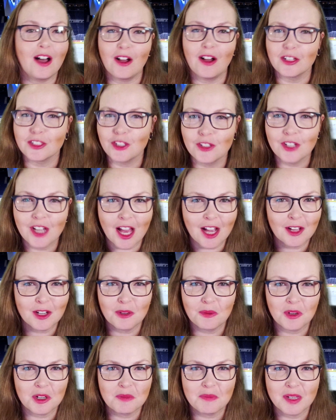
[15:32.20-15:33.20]
You're not going
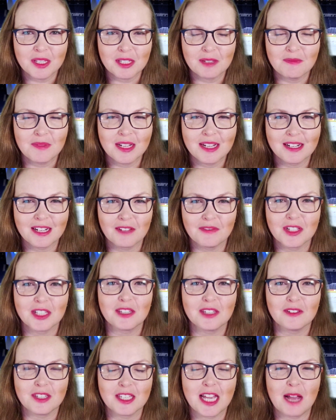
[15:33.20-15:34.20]
to want to miss a minute of it,
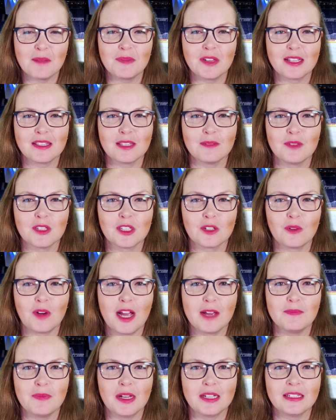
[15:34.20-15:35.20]
so tap that
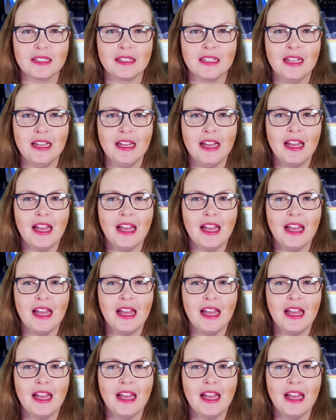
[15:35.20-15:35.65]
subscribe button.